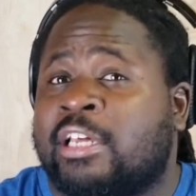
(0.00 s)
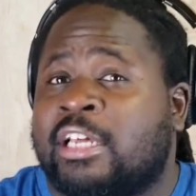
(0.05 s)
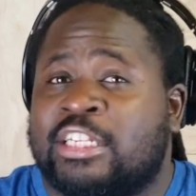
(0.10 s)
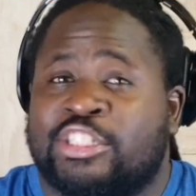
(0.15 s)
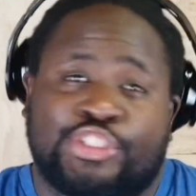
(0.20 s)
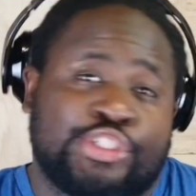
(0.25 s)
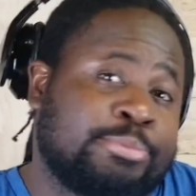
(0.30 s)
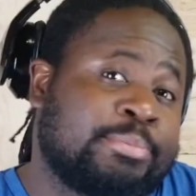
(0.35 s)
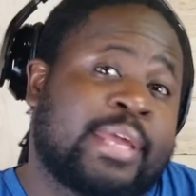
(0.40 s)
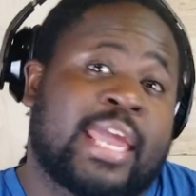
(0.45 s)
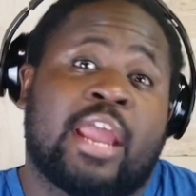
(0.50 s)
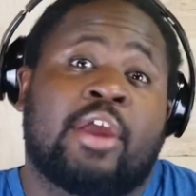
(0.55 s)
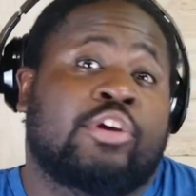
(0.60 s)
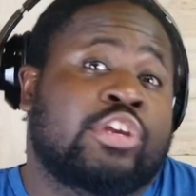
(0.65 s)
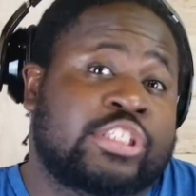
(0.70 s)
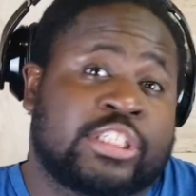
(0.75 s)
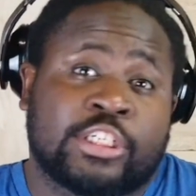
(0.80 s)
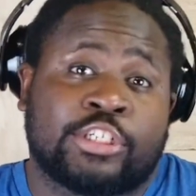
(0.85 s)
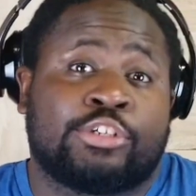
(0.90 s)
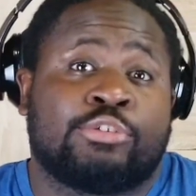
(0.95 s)
Jim
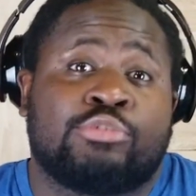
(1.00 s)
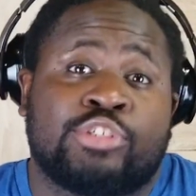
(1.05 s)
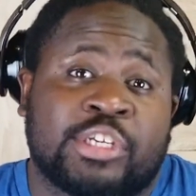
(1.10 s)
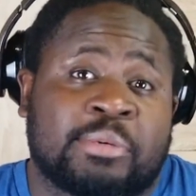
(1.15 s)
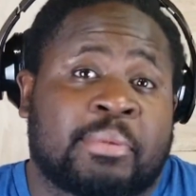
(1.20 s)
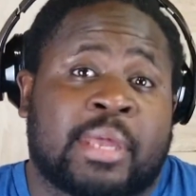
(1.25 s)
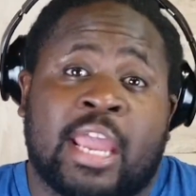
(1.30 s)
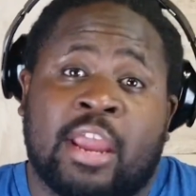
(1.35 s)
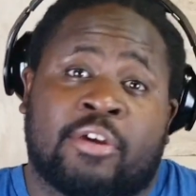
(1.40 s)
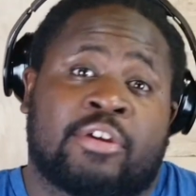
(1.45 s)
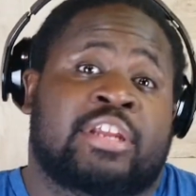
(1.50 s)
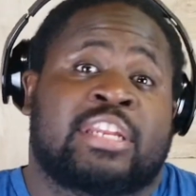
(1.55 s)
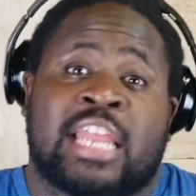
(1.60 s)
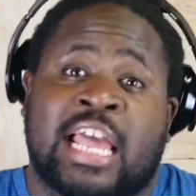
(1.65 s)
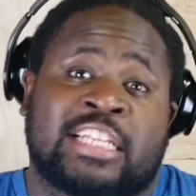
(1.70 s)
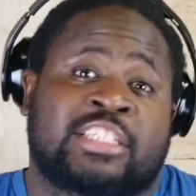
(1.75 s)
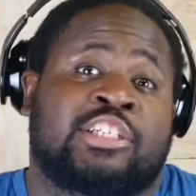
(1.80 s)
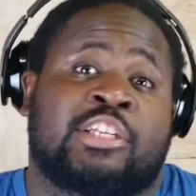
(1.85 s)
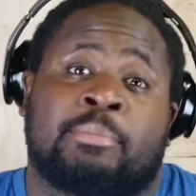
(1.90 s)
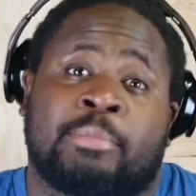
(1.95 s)
Carrey's going to do Jim Carrey, and
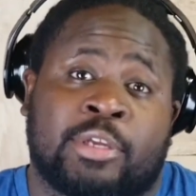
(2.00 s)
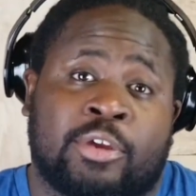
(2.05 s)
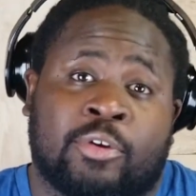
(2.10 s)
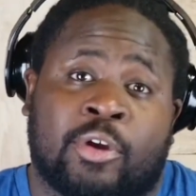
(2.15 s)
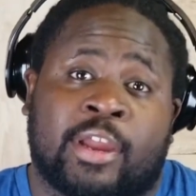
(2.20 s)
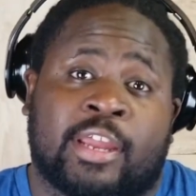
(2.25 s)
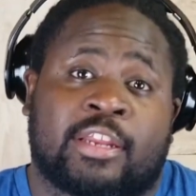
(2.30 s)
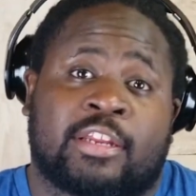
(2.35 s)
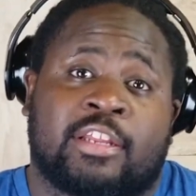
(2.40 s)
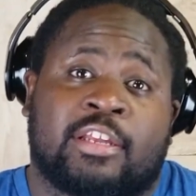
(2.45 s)
that's going to be great.